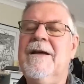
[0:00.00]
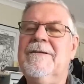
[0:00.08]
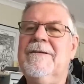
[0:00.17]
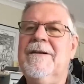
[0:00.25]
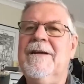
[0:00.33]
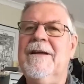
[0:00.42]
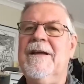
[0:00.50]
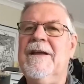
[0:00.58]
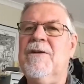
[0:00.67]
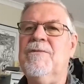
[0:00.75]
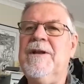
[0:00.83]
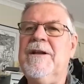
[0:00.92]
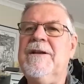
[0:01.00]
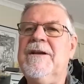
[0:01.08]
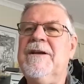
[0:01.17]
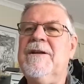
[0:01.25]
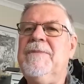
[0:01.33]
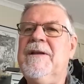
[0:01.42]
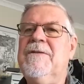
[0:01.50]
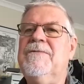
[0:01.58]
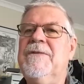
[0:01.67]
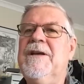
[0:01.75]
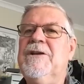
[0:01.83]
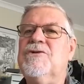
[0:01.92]
and I really need a bit
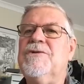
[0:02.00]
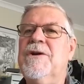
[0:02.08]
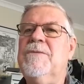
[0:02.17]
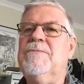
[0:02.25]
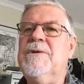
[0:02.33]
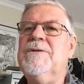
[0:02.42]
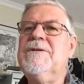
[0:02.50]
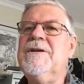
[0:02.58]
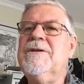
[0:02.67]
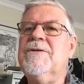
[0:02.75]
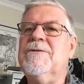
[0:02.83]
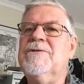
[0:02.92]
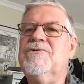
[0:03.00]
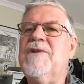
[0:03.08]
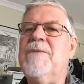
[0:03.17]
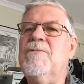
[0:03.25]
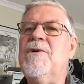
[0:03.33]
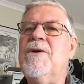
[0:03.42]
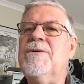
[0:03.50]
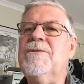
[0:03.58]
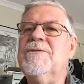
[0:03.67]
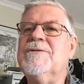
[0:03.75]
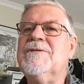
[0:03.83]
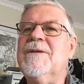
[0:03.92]
of intro music or a drum roll
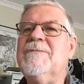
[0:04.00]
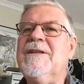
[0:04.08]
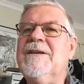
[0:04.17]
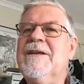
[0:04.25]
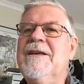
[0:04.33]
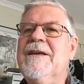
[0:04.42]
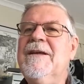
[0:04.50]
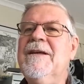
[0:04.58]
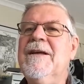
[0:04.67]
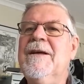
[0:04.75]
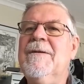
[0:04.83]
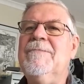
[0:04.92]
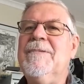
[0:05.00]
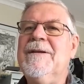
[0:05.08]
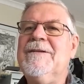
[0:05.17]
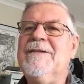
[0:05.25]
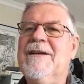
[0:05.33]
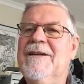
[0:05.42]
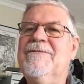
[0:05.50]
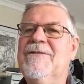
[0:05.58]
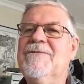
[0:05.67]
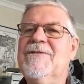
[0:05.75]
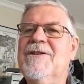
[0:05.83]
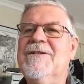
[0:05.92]
or something here. But if
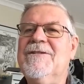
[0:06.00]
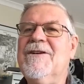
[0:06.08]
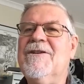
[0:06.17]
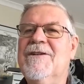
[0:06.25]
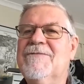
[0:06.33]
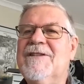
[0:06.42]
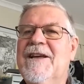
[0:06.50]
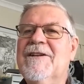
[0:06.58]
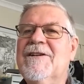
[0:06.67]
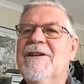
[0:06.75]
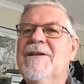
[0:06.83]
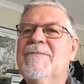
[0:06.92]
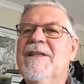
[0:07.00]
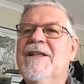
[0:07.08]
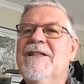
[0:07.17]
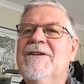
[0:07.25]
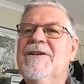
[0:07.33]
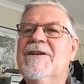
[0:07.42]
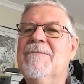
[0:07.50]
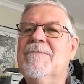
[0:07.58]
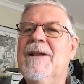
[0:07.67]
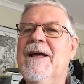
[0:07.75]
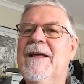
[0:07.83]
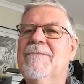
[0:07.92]
you've got a kind of sound clip there that you can
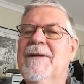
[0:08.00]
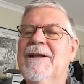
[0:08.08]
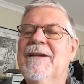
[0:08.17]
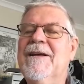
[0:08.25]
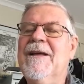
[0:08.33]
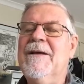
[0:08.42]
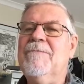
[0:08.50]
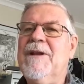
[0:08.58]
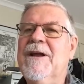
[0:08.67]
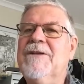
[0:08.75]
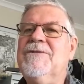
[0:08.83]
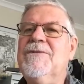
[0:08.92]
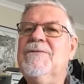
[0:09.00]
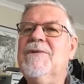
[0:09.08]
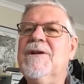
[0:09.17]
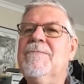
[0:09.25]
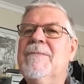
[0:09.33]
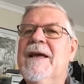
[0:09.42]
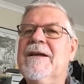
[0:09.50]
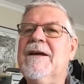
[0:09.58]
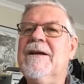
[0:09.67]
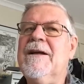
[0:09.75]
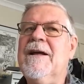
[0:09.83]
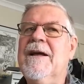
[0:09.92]
play. But I do want to make
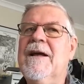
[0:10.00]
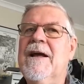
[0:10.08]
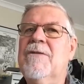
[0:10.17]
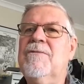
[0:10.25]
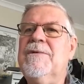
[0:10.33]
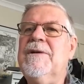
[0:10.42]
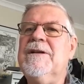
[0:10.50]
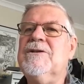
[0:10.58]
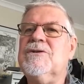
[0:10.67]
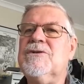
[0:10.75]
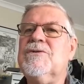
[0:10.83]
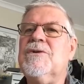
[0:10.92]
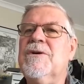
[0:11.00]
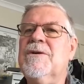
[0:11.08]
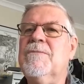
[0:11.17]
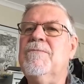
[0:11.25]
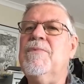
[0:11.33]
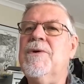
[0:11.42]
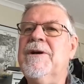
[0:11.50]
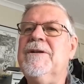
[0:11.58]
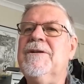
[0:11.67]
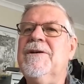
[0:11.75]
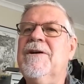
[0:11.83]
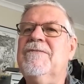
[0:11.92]
a really strong
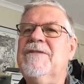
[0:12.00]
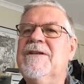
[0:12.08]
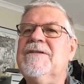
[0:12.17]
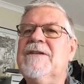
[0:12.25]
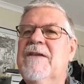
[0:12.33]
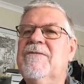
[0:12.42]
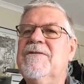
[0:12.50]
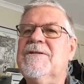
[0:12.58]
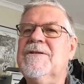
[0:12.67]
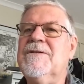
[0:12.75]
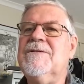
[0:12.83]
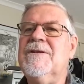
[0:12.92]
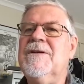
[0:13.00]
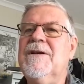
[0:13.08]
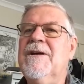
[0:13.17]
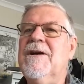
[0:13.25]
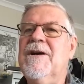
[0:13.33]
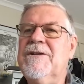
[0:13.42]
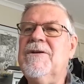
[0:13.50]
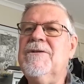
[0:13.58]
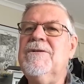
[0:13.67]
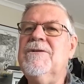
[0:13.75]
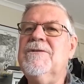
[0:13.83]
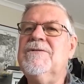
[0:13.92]
point of this emphasis. I
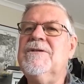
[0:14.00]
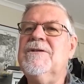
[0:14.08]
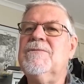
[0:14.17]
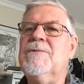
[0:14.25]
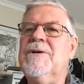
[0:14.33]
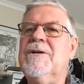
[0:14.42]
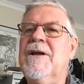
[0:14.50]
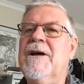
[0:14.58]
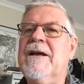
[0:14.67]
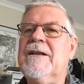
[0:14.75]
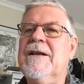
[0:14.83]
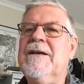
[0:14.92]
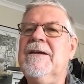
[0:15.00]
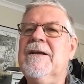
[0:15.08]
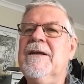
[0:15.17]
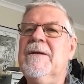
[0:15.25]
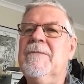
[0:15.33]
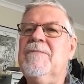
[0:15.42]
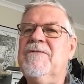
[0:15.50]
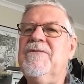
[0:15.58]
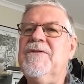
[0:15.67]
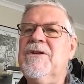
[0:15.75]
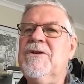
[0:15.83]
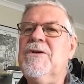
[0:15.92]
don't use this word lightly, but
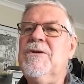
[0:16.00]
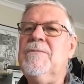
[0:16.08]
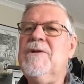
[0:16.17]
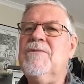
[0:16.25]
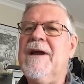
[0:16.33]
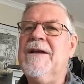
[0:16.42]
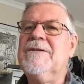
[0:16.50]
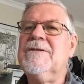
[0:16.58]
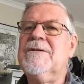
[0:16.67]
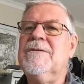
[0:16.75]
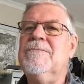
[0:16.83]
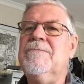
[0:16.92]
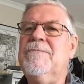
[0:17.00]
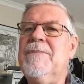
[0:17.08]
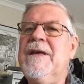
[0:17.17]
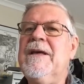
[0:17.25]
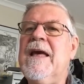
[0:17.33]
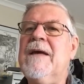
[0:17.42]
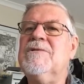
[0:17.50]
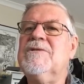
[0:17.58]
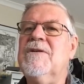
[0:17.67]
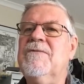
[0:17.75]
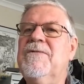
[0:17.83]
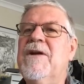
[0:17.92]
for the human race, being able
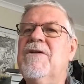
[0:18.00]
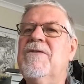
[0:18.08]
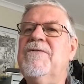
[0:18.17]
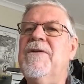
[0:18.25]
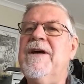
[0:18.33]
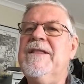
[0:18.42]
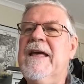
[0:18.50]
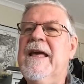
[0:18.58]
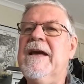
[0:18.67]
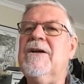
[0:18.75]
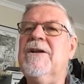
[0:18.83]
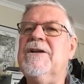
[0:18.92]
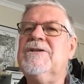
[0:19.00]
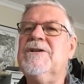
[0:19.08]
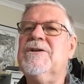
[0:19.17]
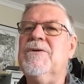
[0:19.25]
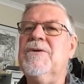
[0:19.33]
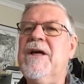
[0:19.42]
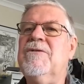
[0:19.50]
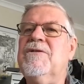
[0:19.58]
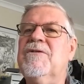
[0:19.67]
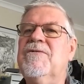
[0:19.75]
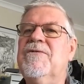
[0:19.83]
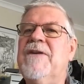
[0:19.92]
to verify the ecological
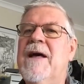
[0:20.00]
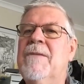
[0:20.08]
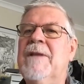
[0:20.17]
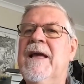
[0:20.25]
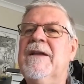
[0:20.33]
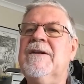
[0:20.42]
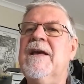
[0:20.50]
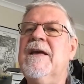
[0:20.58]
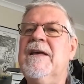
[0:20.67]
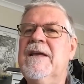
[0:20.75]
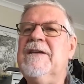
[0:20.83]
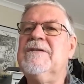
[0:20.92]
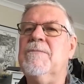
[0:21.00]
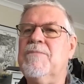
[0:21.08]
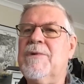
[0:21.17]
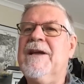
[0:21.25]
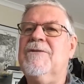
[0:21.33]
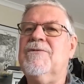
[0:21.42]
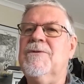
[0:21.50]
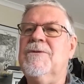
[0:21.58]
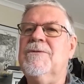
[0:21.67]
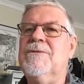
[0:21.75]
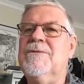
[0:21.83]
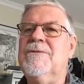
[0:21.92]
health of farmland is a breakthrough.